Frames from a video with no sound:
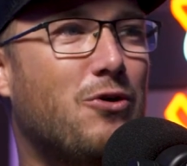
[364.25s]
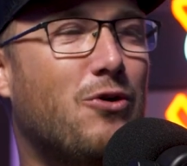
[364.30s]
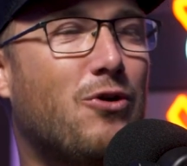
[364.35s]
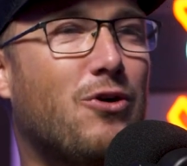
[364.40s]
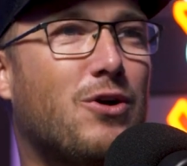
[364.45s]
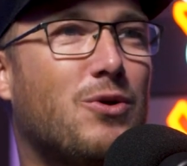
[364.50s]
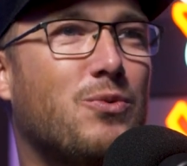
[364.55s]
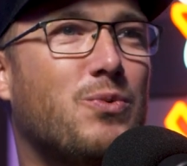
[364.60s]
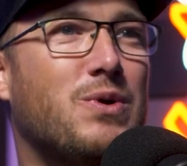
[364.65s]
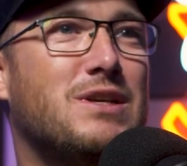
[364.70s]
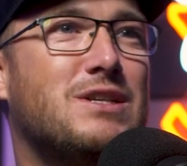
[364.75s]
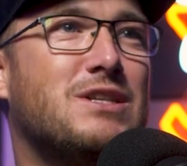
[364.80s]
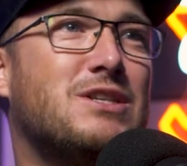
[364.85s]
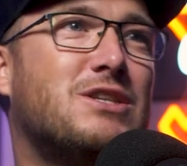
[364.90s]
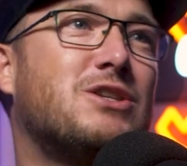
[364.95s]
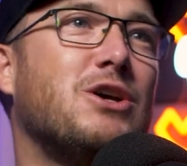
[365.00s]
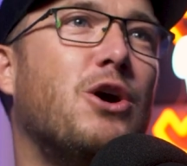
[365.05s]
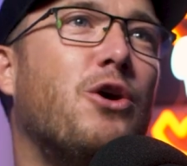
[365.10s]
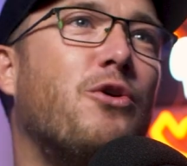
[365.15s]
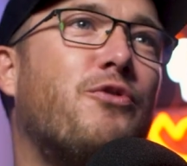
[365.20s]
Or are we
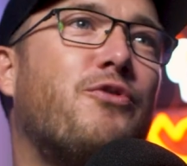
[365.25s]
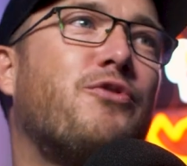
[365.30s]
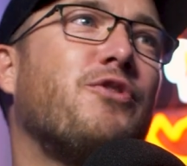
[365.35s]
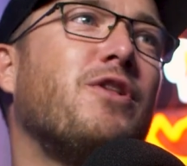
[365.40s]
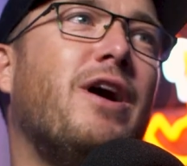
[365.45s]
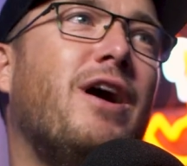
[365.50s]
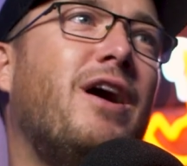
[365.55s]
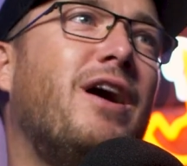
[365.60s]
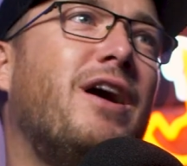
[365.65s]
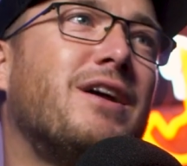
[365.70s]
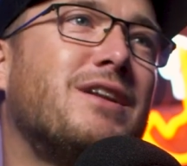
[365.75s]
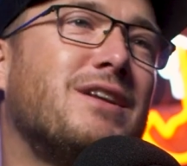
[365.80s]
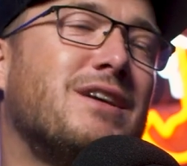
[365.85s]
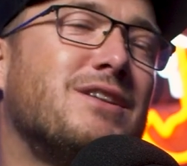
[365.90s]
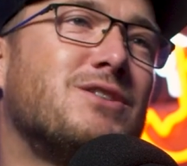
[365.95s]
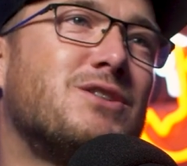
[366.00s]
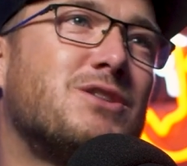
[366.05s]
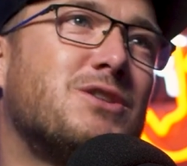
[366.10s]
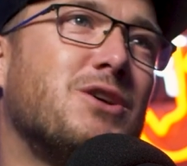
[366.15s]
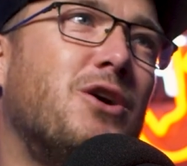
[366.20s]
so flawed
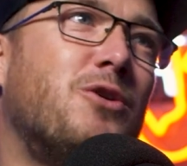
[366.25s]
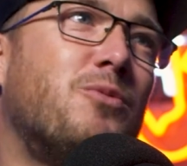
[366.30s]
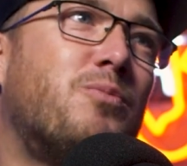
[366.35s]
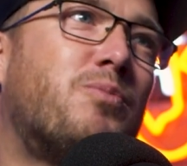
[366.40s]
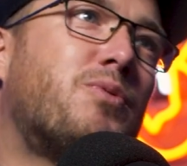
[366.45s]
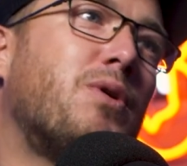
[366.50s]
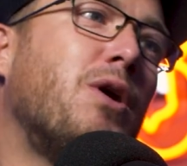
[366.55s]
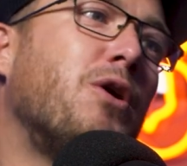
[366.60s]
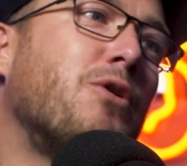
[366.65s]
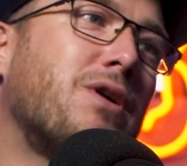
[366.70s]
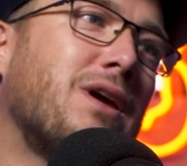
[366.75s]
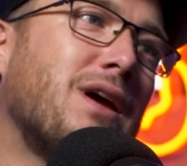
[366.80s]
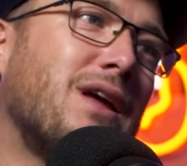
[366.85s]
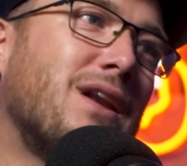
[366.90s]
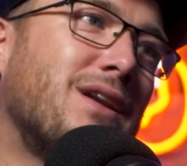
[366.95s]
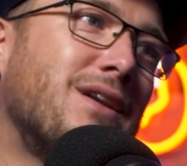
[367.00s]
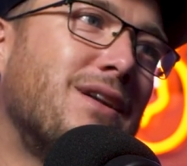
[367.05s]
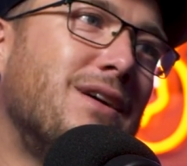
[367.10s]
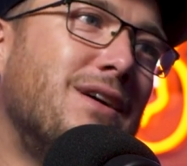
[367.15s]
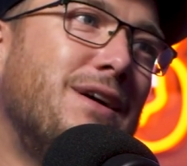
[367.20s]
and so
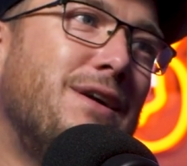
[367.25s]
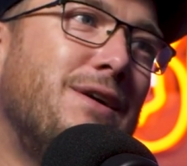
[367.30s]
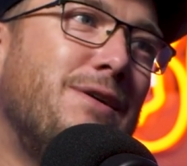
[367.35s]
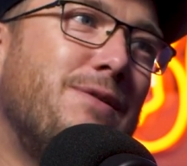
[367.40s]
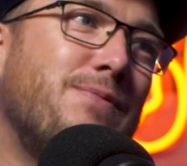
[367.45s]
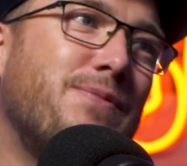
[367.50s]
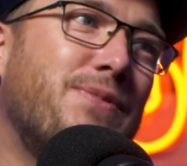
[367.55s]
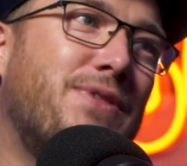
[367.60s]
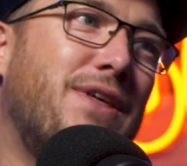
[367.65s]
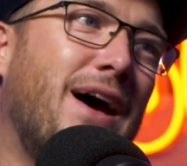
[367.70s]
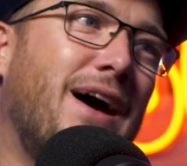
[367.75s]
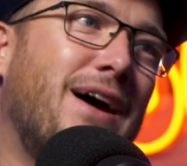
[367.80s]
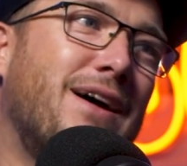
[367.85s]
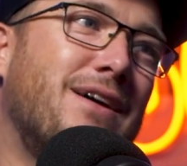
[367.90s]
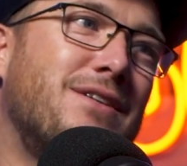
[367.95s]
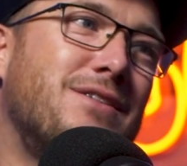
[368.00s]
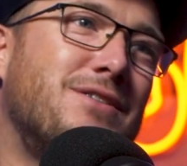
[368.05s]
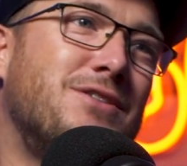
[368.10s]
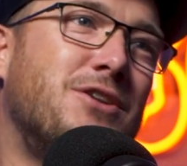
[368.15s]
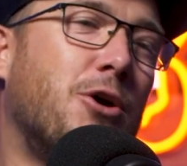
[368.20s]
broken that
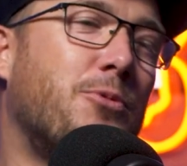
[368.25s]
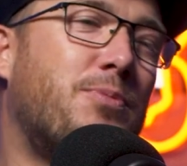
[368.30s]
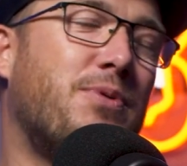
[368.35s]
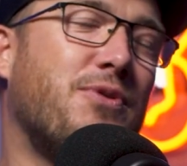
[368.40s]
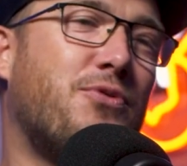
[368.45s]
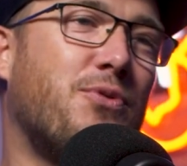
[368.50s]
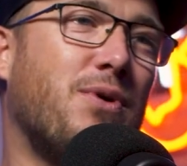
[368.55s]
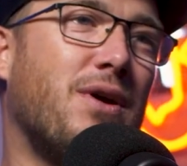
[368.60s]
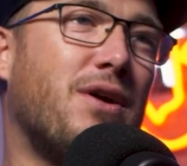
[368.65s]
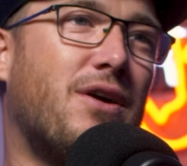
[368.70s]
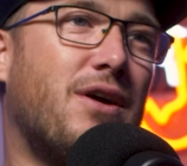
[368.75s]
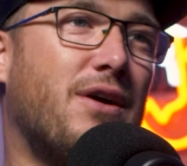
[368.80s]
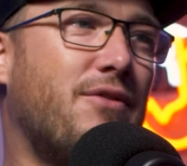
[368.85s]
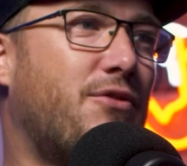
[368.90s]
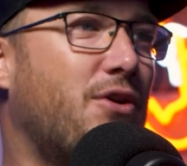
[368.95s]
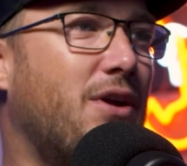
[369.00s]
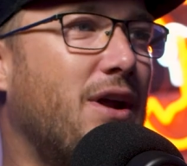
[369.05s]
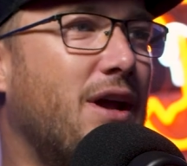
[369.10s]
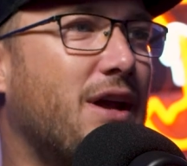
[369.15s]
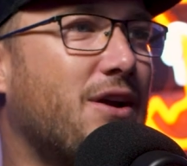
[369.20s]
nope, if we are
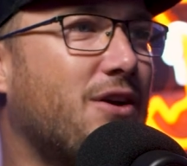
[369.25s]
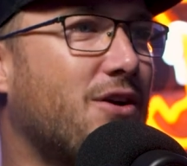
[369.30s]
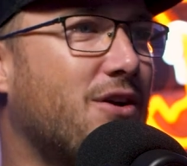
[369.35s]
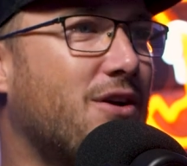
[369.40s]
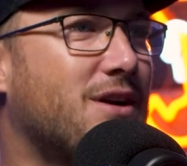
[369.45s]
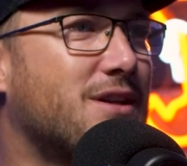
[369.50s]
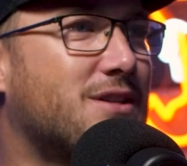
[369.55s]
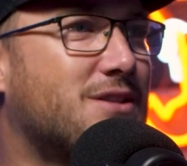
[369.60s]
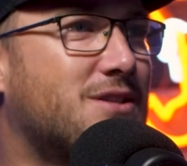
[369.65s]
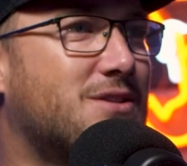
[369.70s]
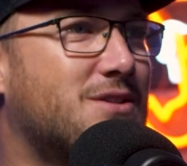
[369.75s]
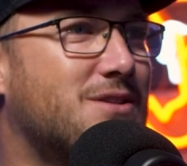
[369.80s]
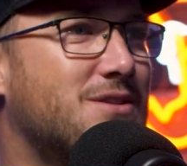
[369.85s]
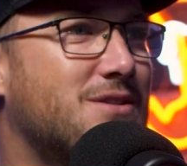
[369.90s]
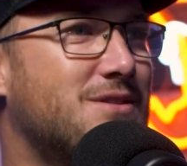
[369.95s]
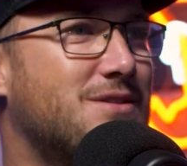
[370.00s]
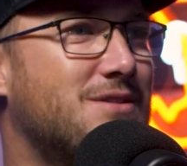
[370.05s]
ever anger, it's